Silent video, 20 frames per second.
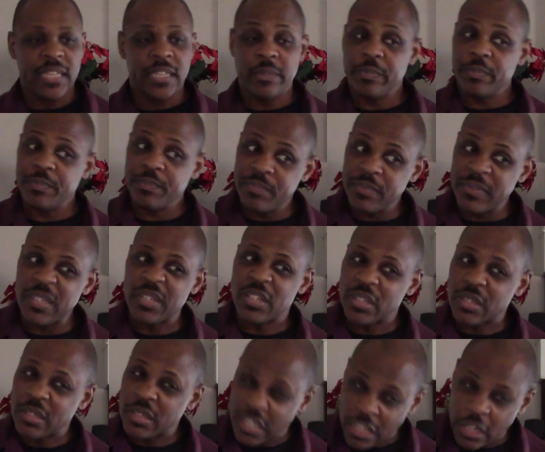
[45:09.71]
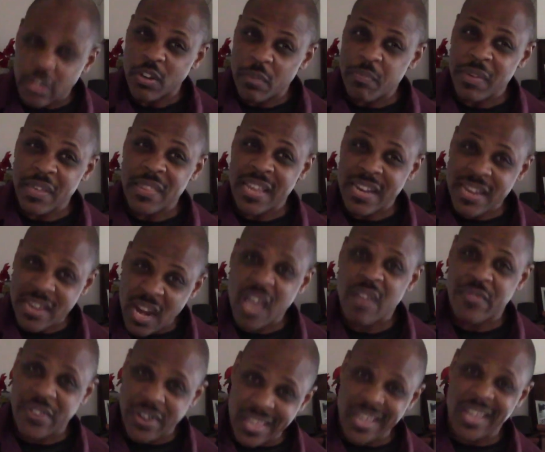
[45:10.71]
It, it, it could be they
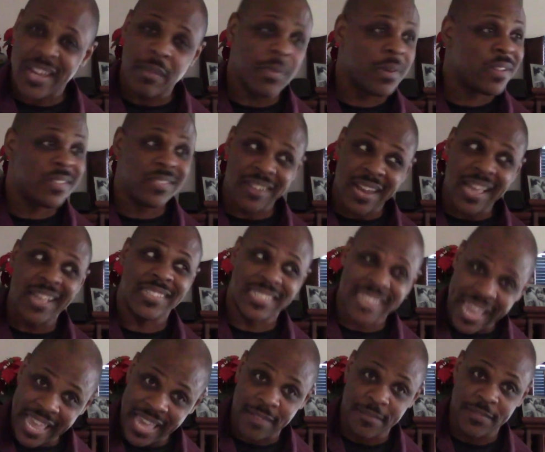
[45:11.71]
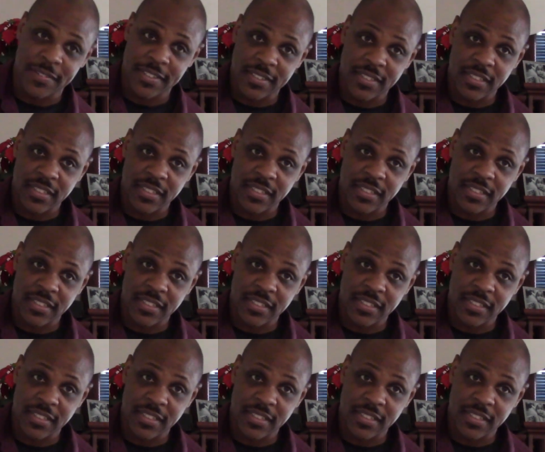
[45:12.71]
never get it because they're not saved